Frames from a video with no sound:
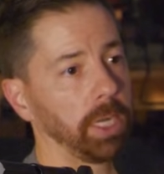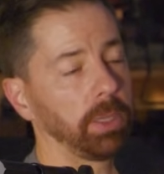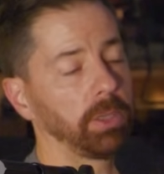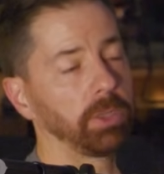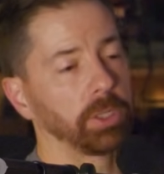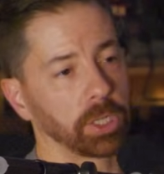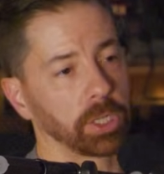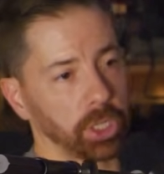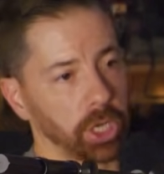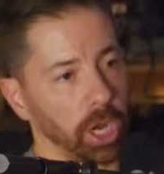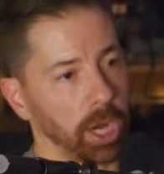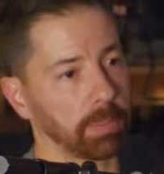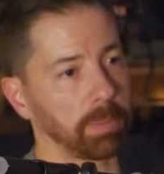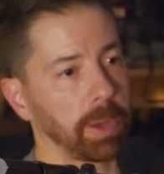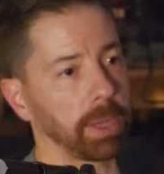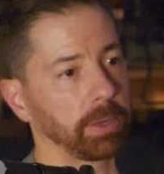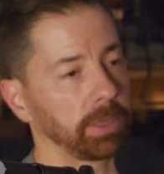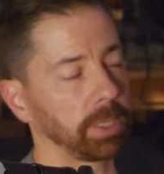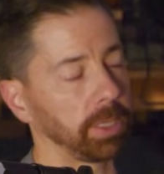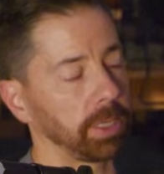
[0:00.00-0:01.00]
And there's a shock
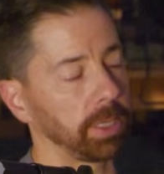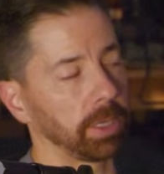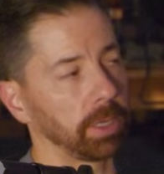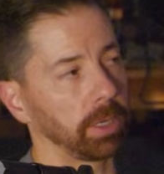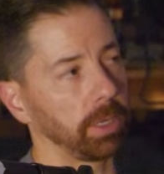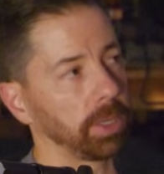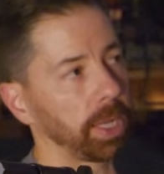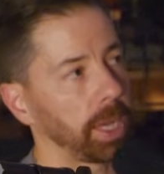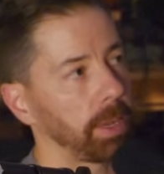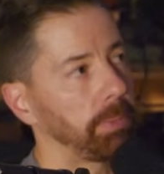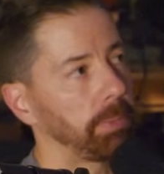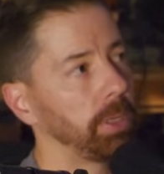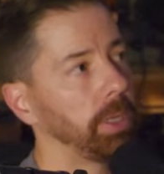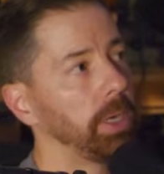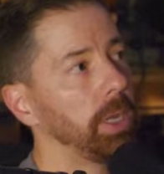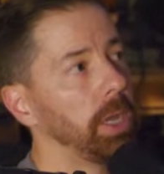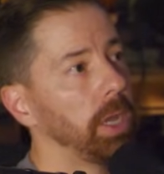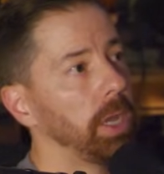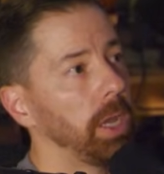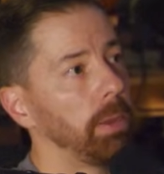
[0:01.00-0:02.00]
mount in there and all that. But
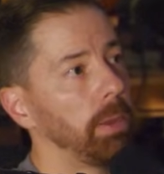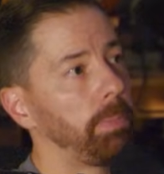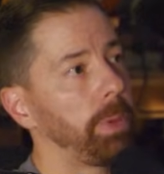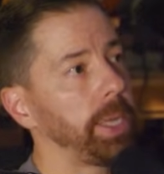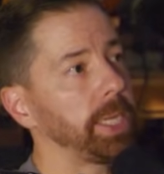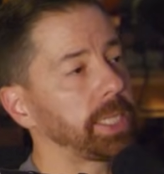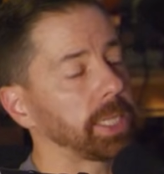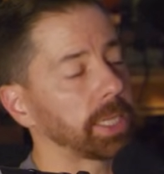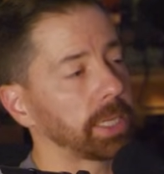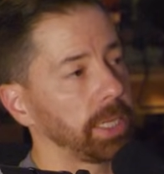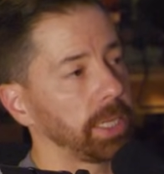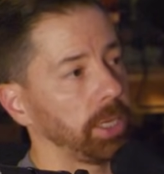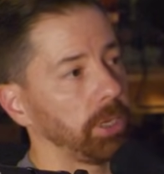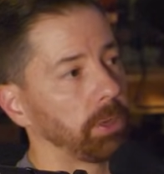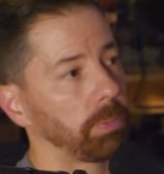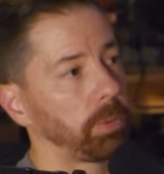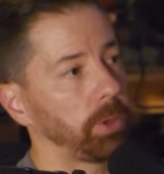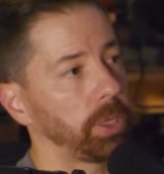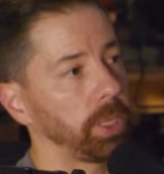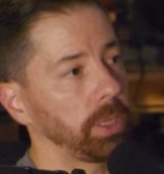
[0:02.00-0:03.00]
basically you're
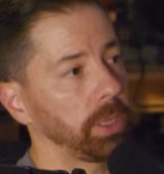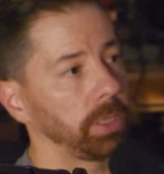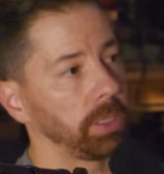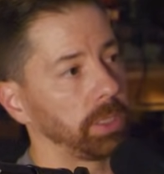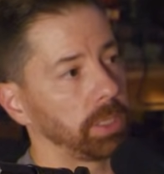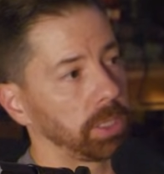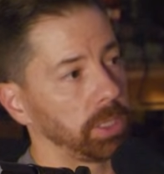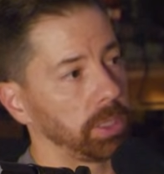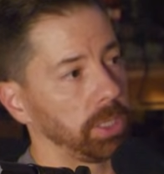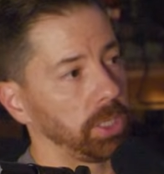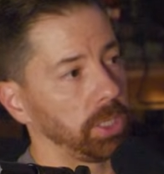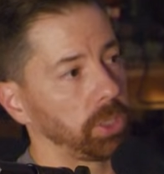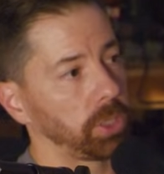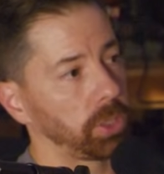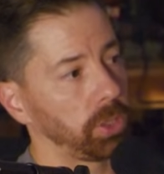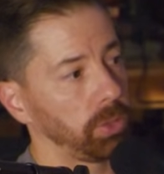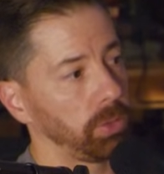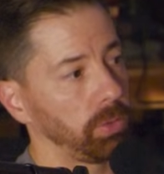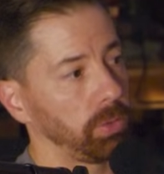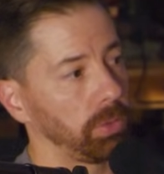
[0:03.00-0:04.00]
putting these
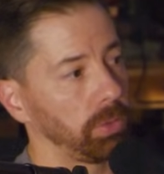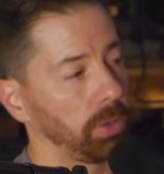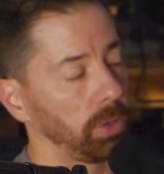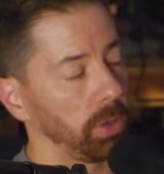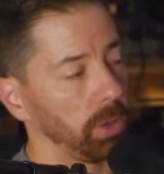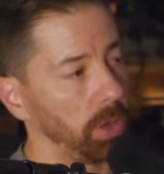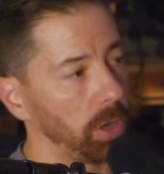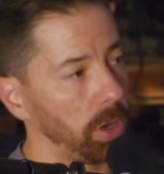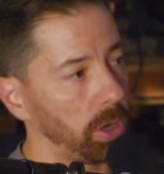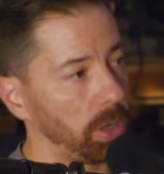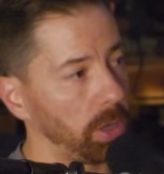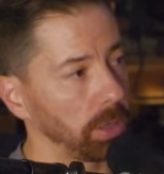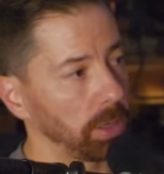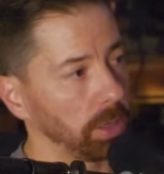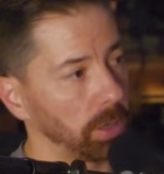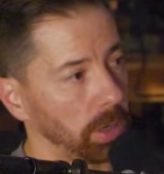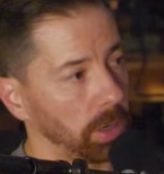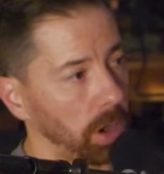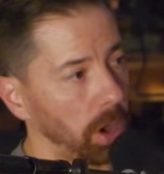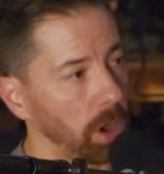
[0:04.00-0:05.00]
two
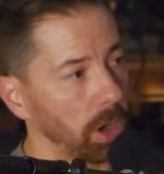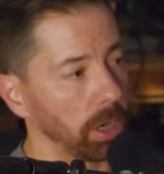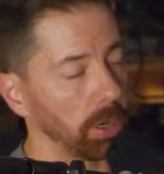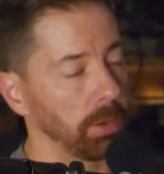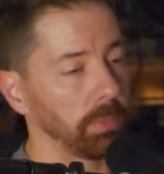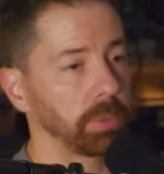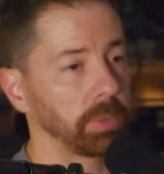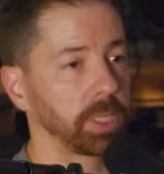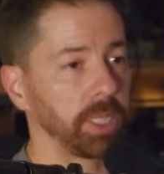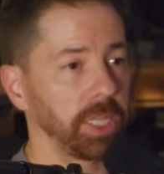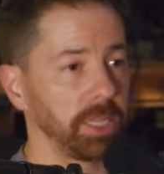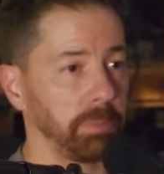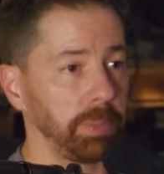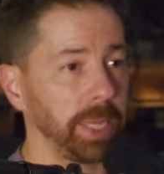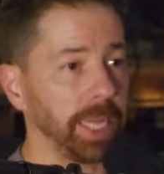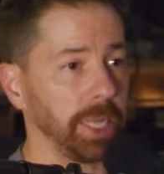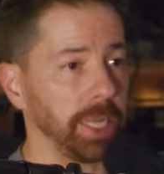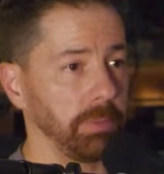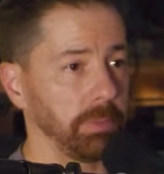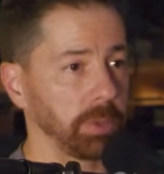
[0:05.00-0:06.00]
long arms, these
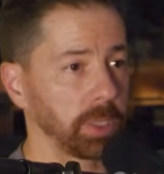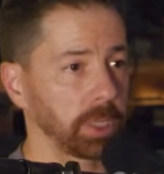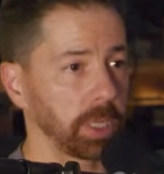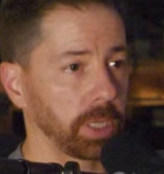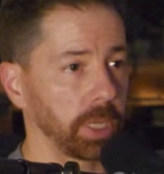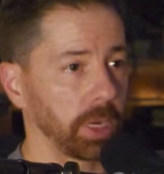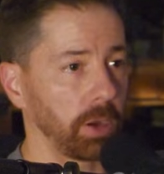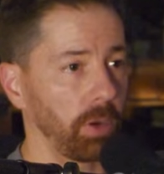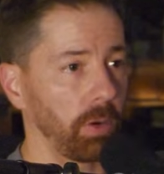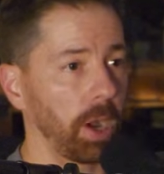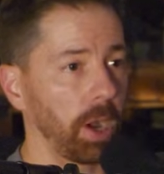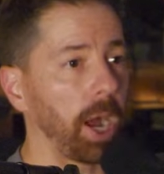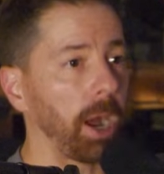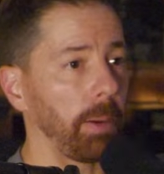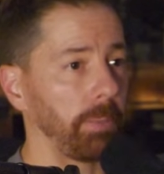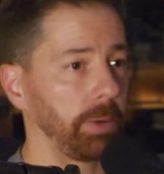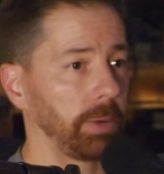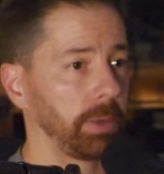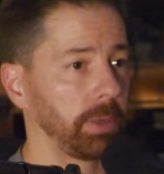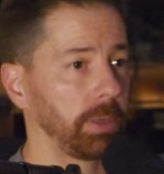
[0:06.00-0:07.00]
beams that go
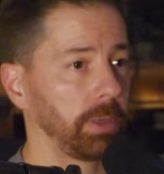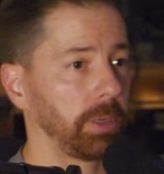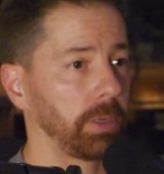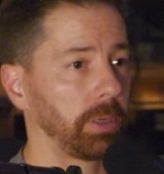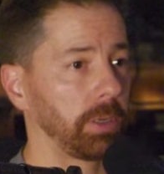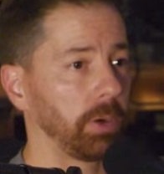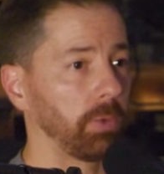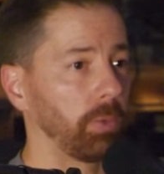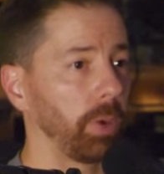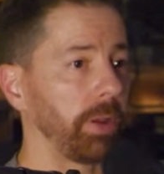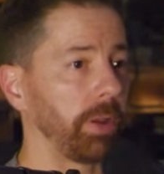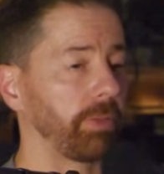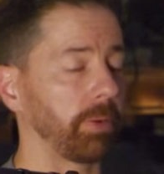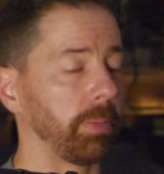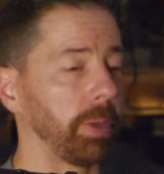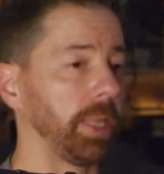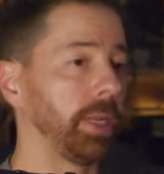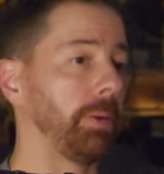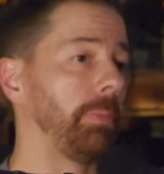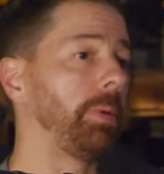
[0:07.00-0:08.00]
up away from
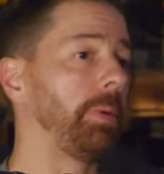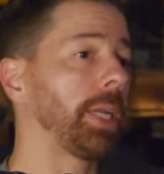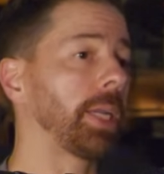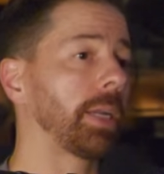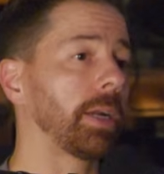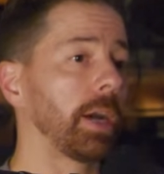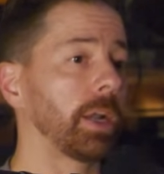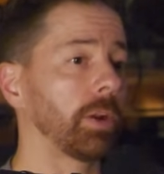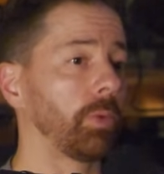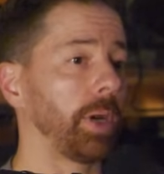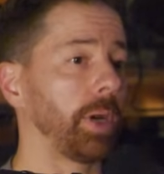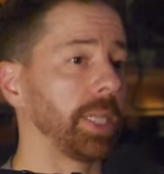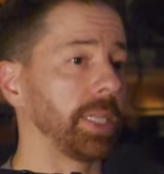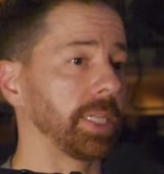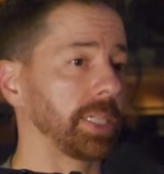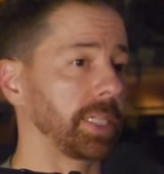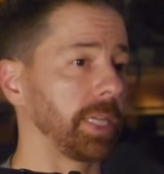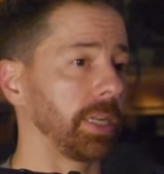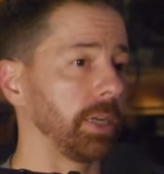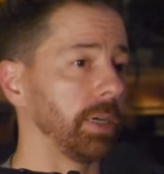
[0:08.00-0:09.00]
it, and a big cutaway in the
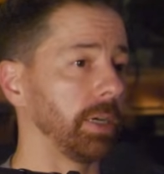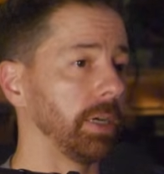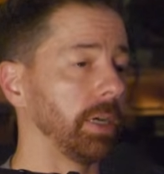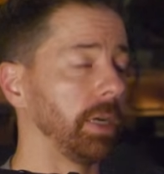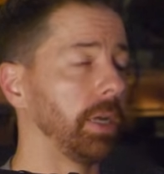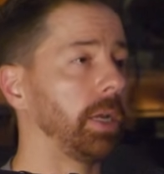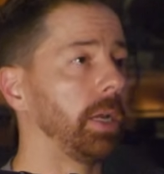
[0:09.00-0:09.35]
center.